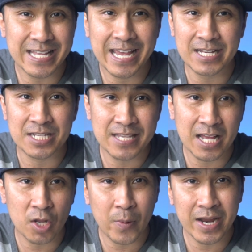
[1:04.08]
and
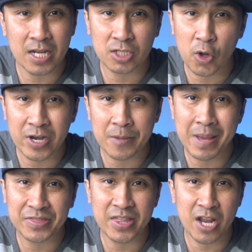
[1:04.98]
accelerated learning
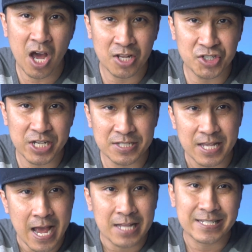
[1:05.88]
methodologies
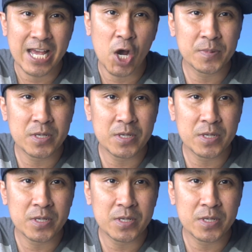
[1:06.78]
to help